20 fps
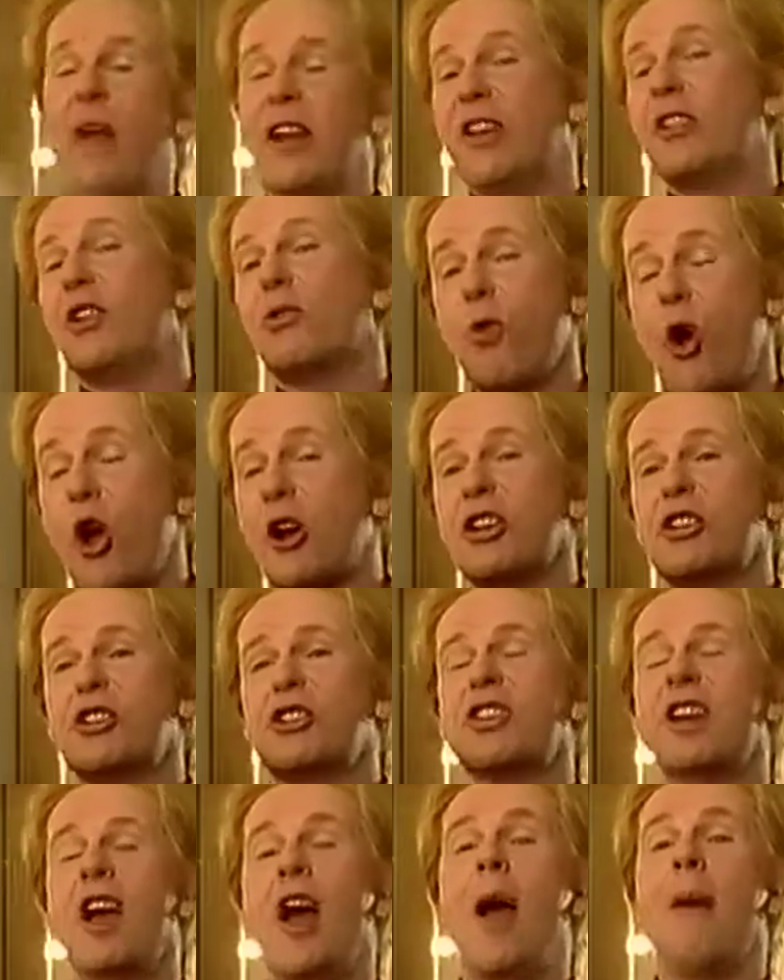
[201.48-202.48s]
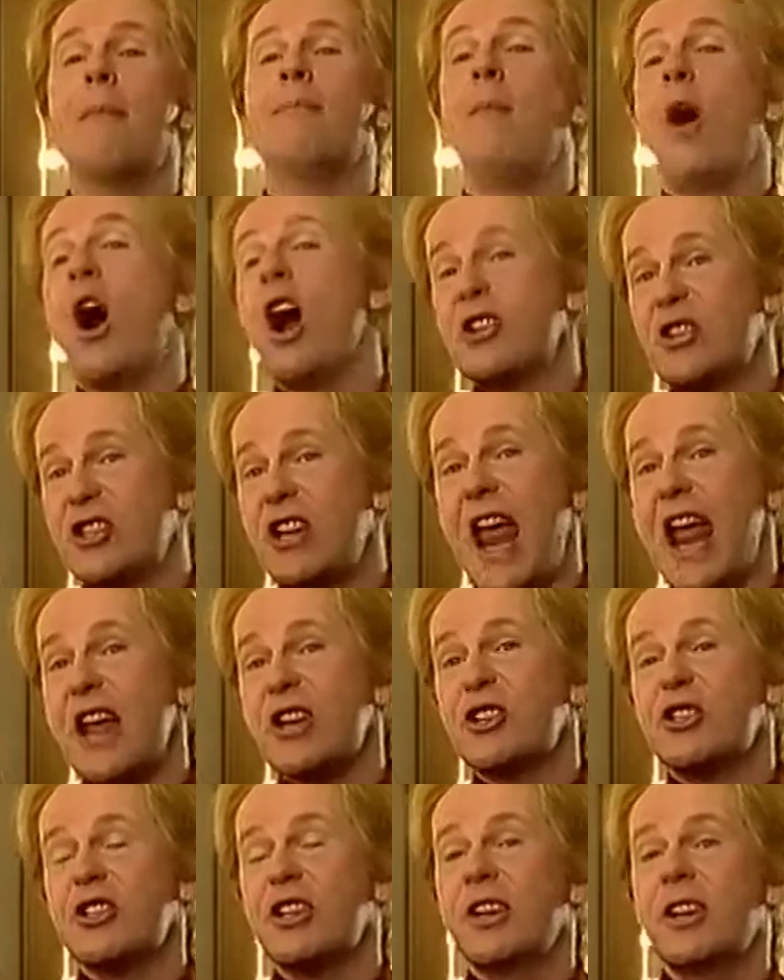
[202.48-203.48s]
Winning in the Rockets,
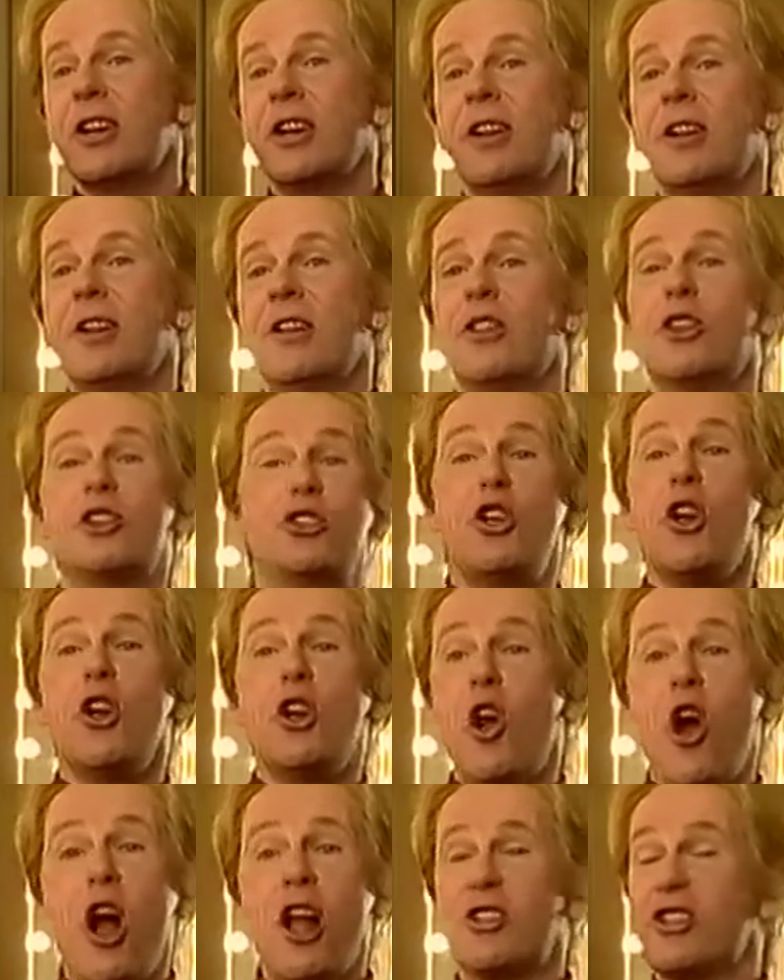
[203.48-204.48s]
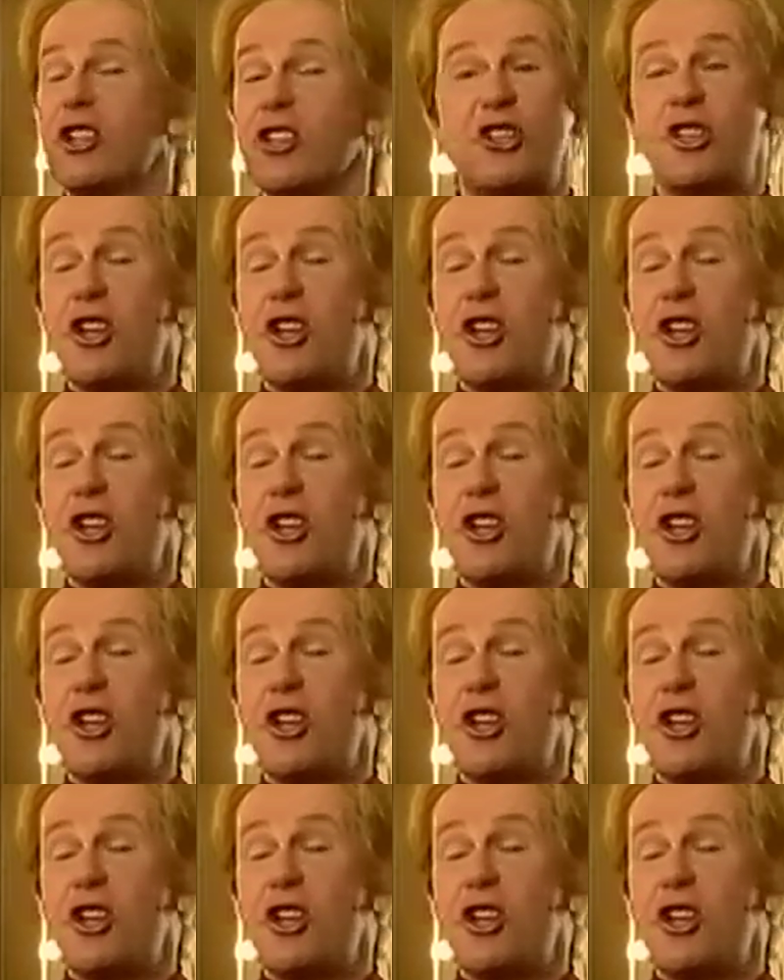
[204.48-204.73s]
MySex, the Jewgites, the